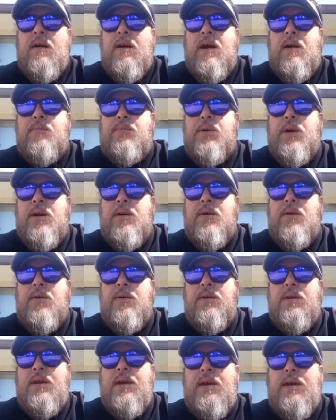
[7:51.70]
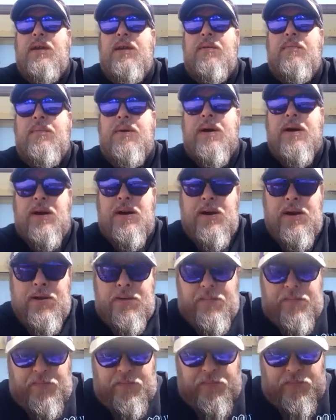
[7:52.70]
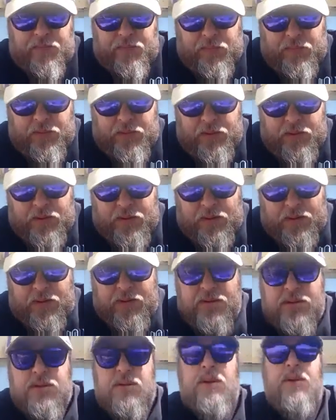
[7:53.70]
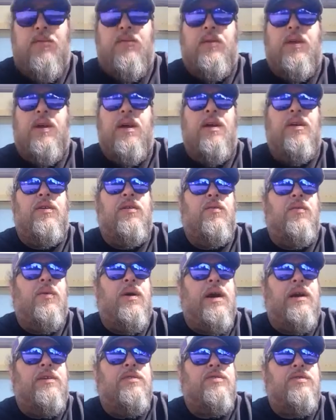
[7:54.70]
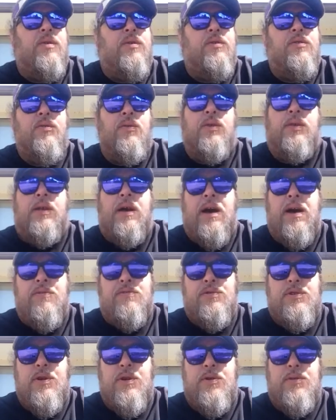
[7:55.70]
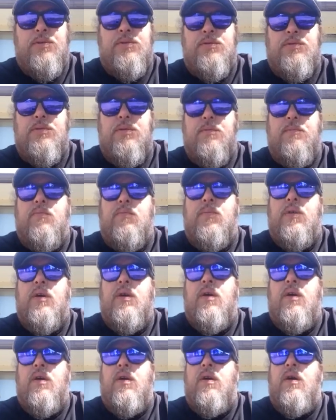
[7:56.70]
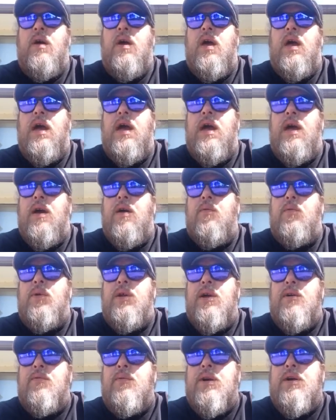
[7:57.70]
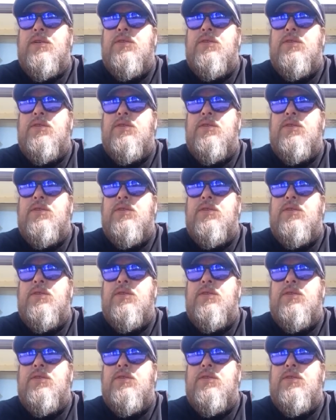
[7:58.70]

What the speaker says: I plan on getting my stuff together where I could start doing live shows. And whenever